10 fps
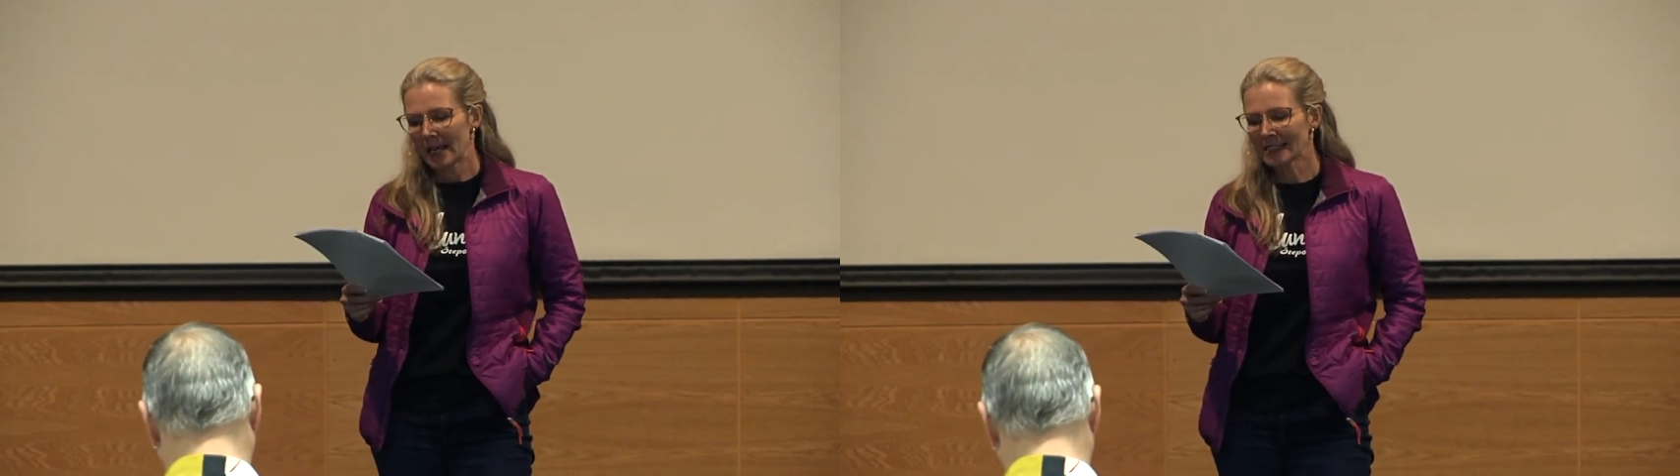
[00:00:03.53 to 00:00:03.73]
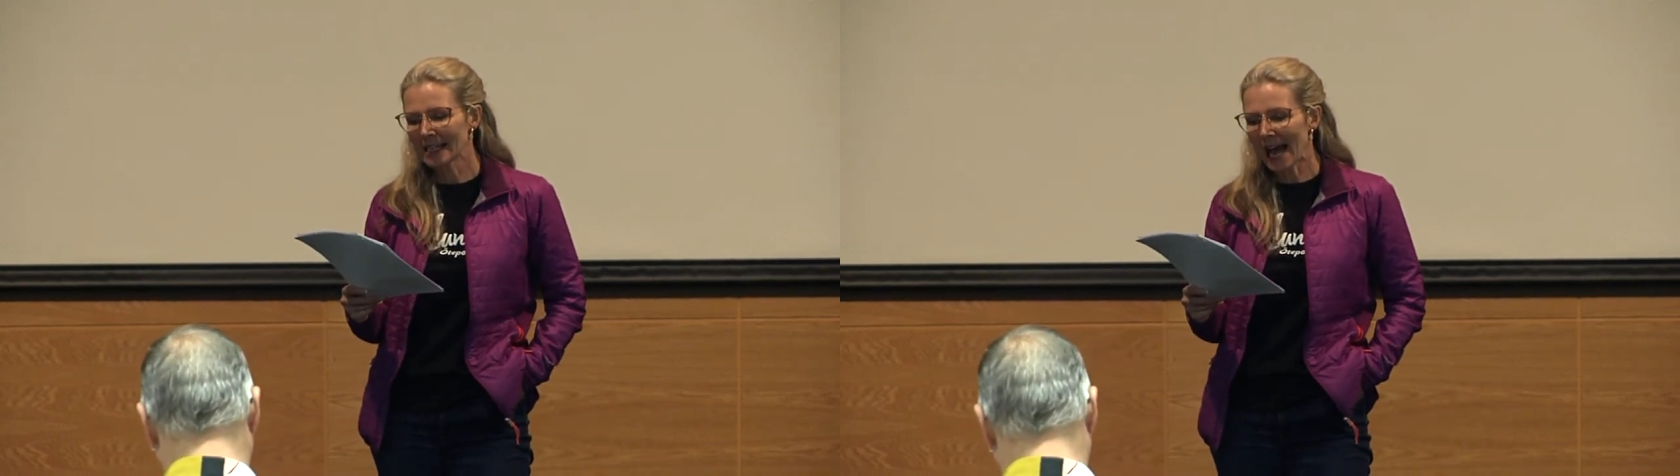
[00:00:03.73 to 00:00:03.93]

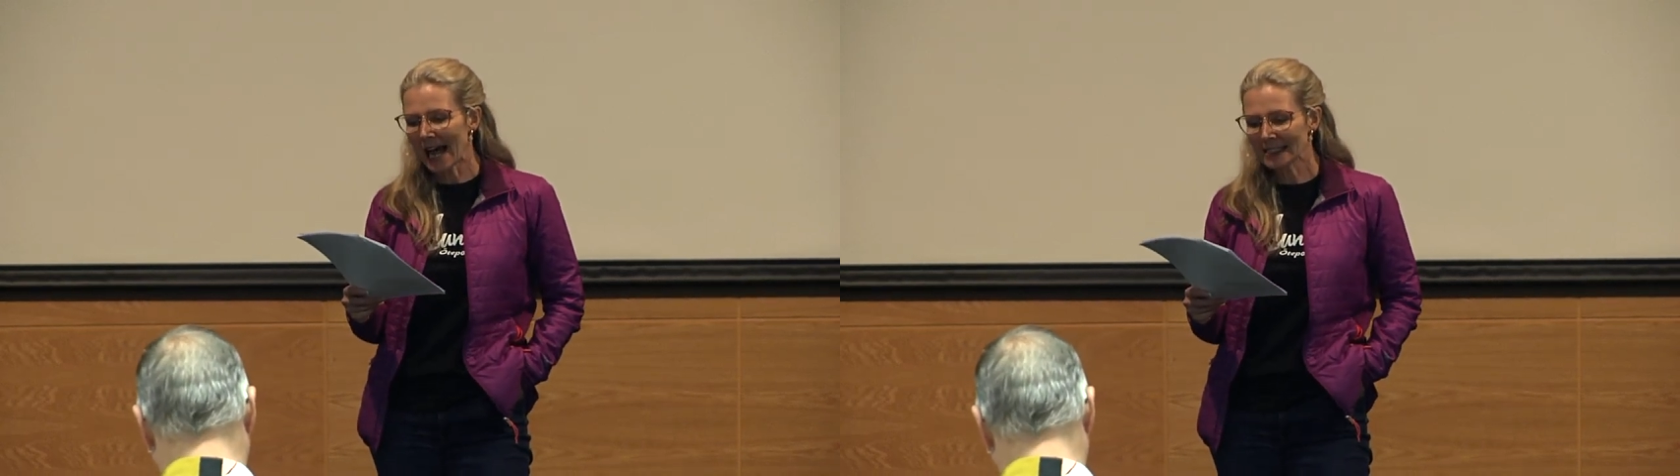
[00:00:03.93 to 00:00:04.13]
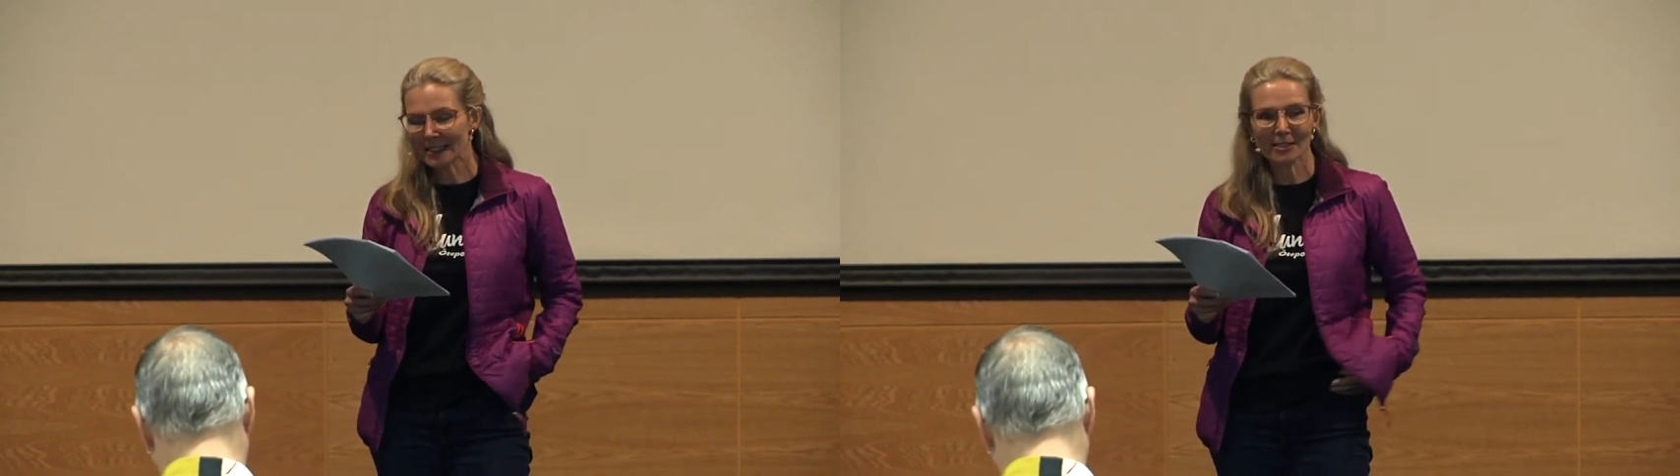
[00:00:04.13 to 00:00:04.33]
is an
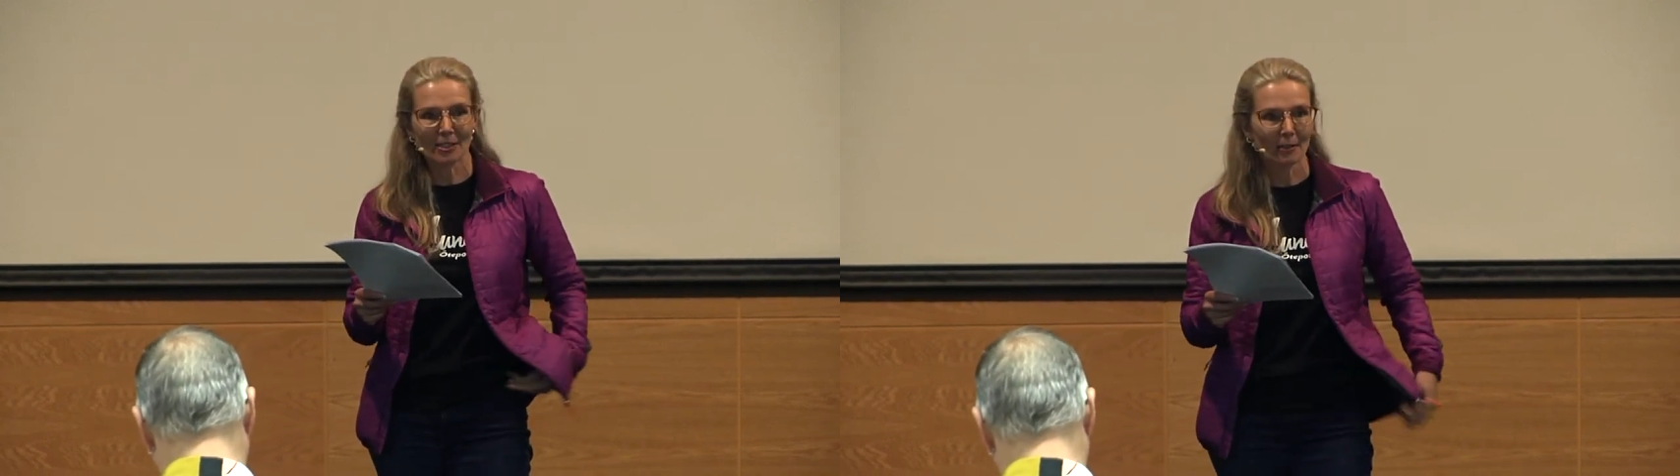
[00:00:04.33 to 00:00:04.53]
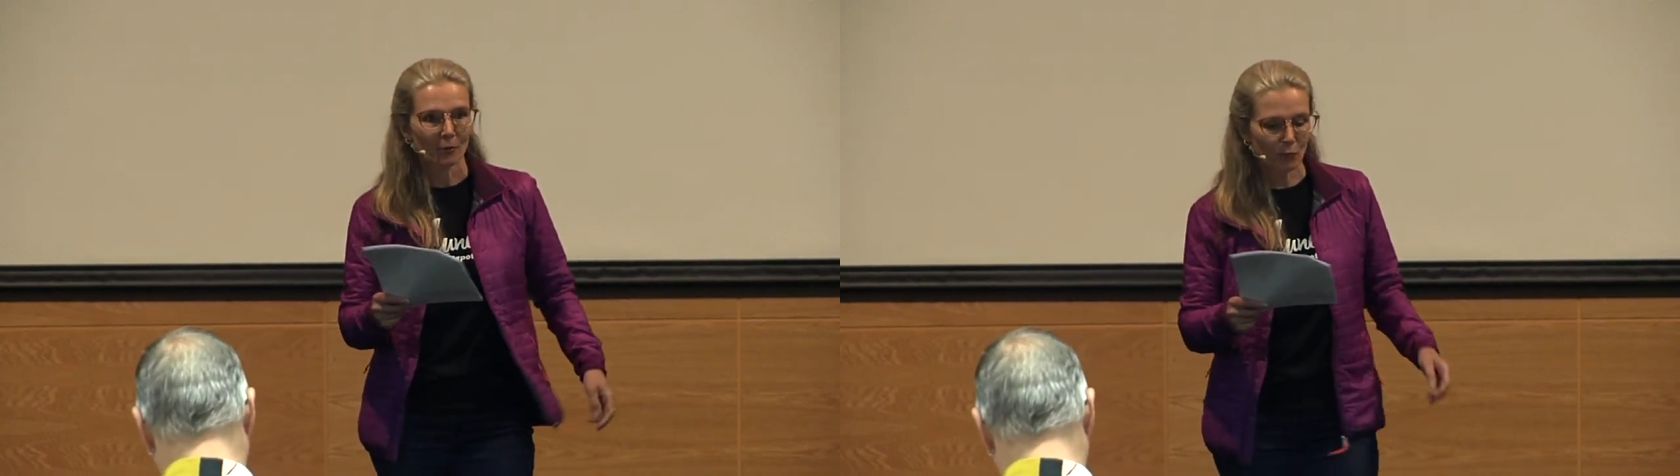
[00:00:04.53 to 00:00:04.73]

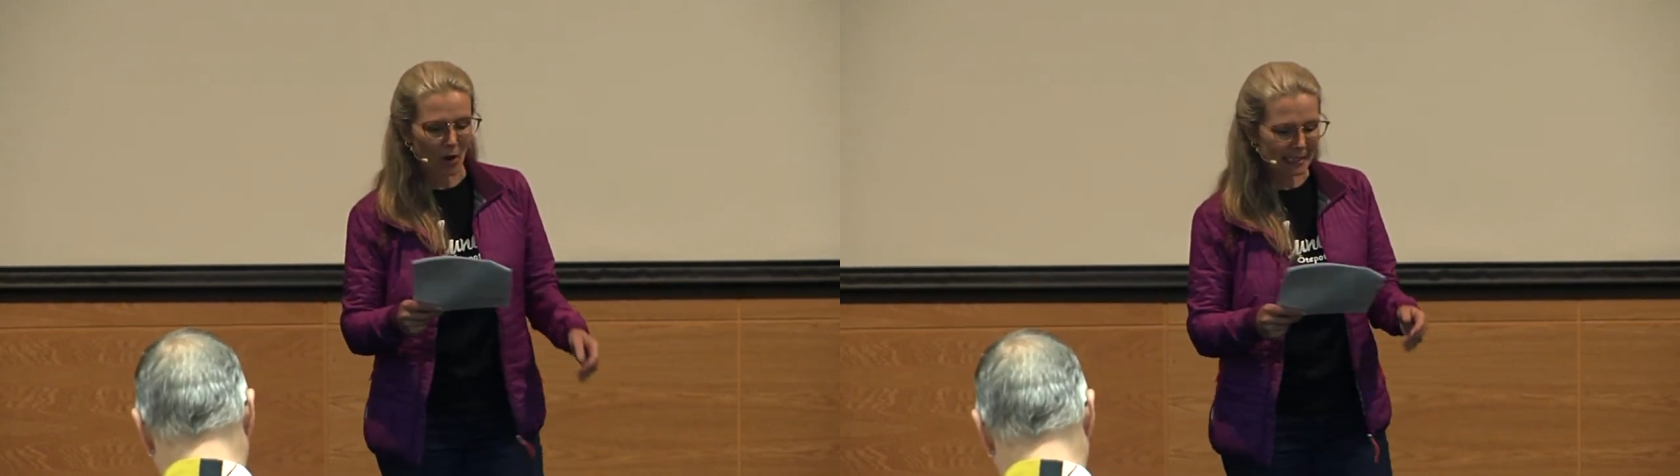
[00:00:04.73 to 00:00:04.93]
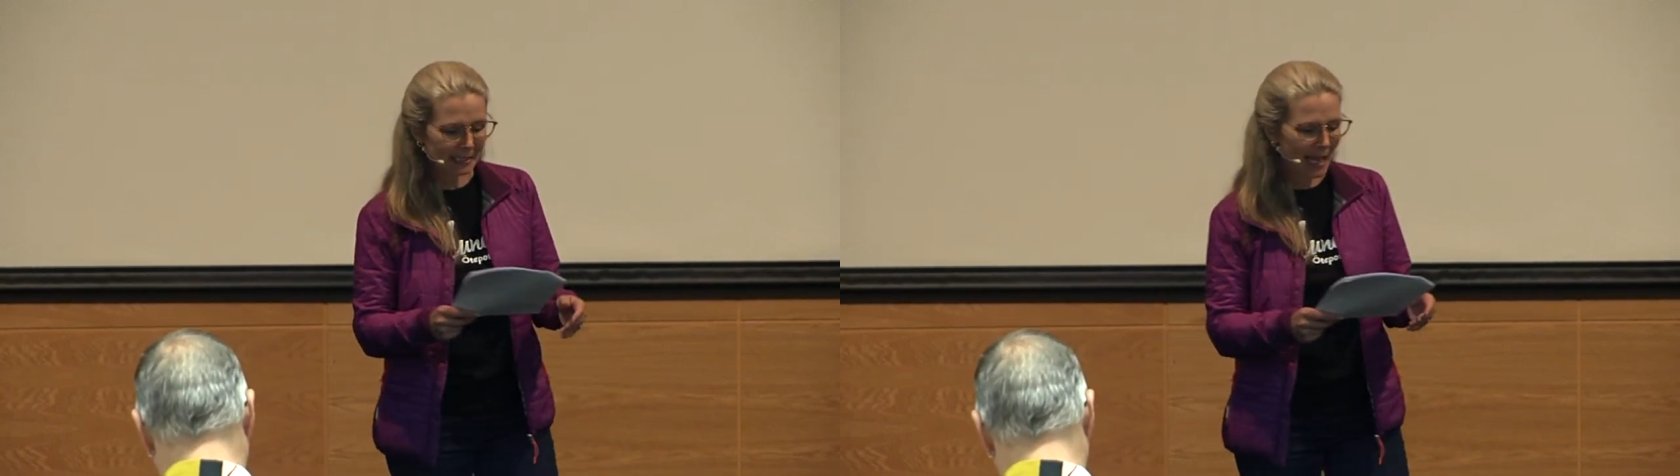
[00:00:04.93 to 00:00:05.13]
artist,
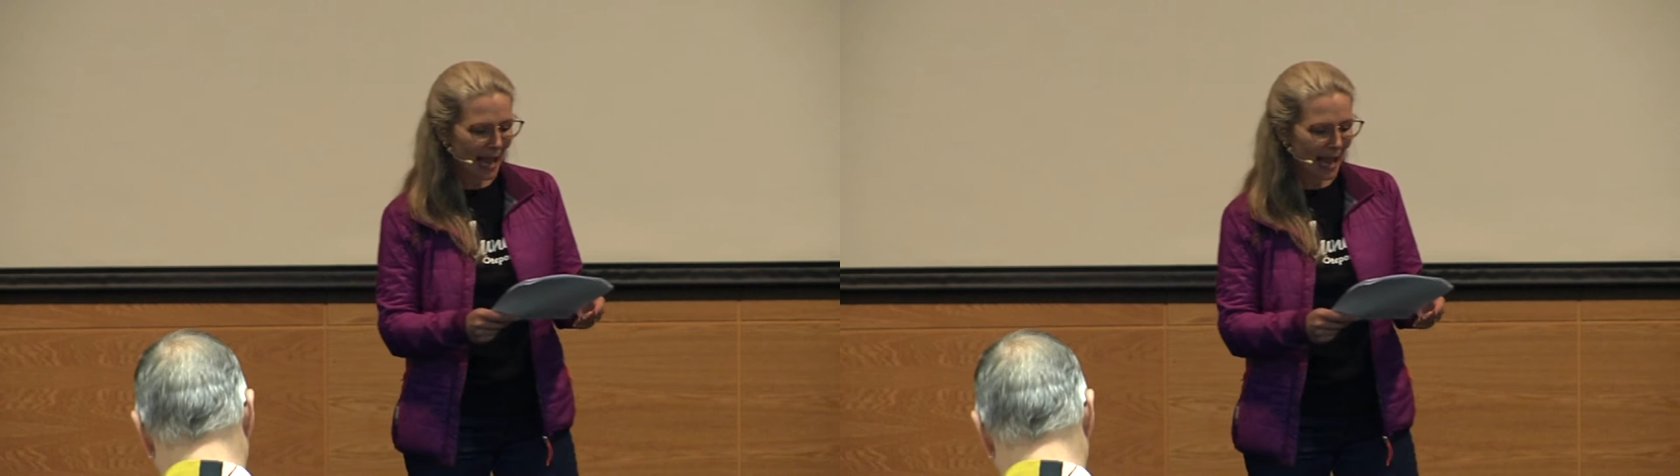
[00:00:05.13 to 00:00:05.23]
writer,